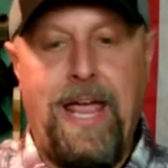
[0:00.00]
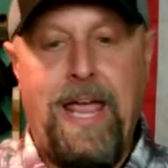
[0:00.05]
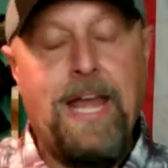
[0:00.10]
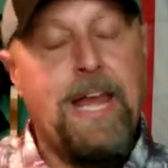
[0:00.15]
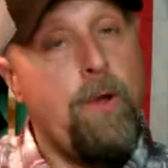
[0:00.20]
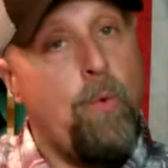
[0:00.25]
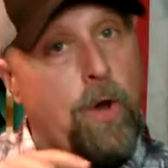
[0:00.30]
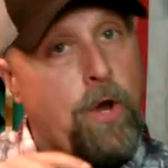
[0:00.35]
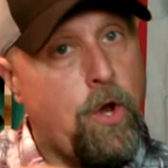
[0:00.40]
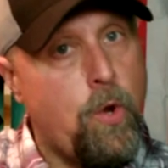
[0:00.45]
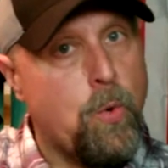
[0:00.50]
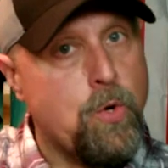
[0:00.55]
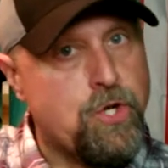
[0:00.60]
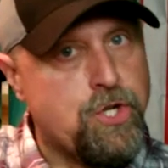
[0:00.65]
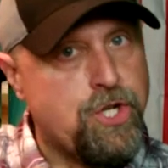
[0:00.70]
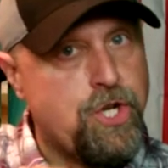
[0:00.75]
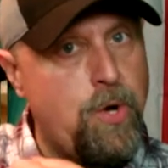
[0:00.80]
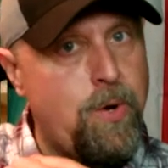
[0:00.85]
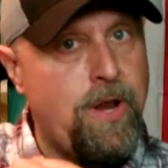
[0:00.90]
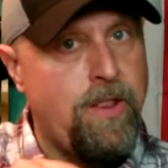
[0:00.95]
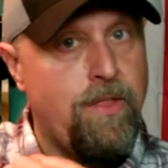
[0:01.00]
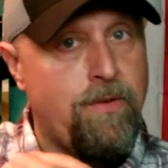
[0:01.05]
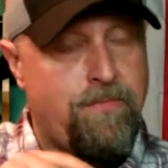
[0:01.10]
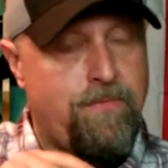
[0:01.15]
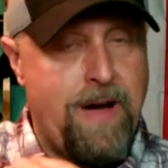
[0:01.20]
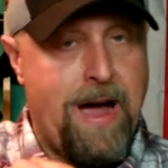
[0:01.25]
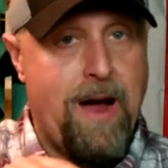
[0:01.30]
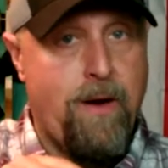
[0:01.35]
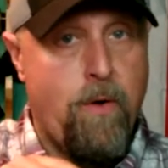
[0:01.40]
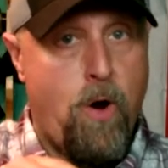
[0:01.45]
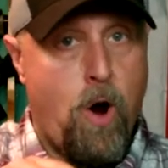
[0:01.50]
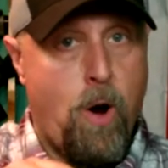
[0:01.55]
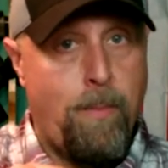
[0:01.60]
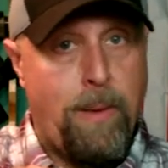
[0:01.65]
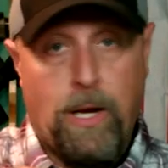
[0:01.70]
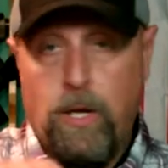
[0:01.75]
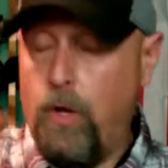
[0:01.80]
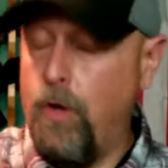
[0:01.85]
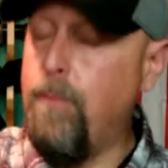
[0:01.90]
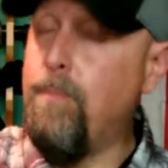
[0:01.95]
anyone who was shooting the firearm,
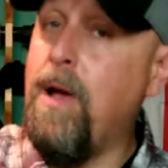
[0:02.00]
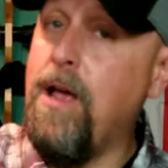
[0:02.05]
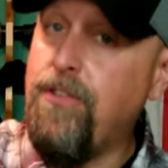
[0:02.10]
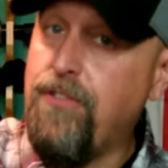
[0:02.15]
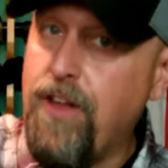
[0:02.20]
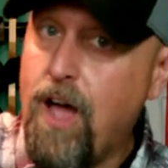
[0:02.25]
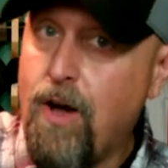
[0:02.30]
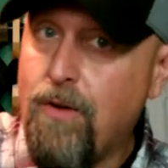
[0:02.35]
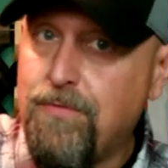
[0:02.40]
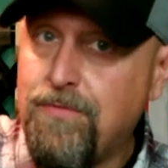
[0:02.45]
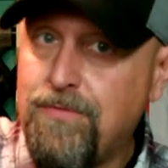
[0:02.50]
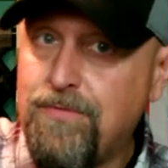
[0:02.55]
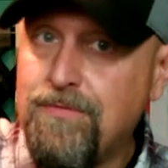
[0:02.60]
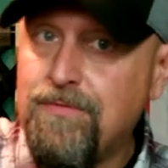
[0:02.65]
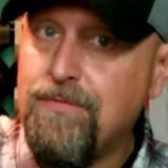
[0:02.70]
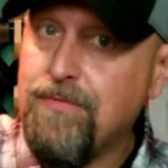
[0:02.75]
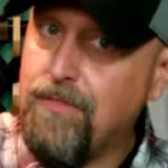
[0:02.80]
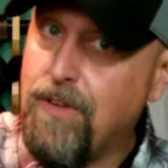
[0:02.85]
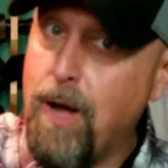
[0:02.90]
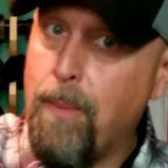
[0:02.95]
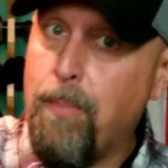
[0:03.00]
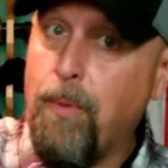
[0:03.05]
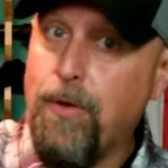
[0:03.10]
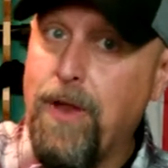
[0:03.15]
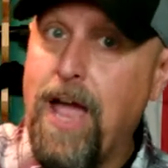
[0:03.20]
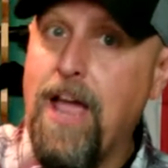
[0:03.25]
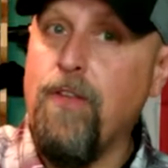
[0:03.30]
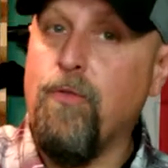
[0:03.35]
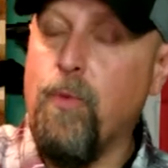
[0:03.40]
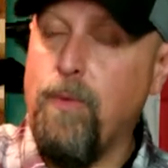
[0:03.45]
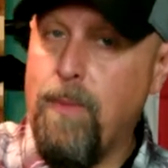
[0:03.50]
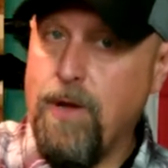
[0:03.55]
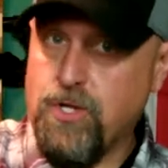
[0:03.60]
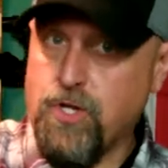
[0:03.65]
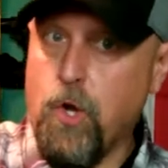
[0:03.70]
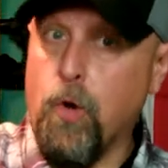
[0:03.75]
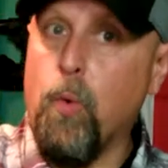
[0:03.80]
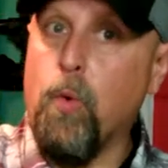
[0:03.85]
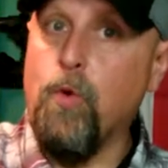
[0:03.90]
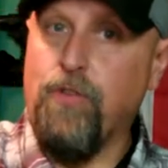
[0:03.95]
including myself, a couple days when my
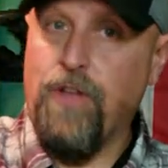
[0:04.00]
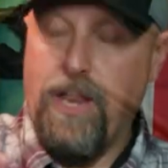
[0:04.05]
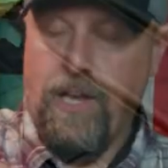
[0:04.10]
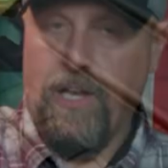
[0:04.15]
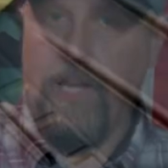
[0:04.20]
shoulder was getting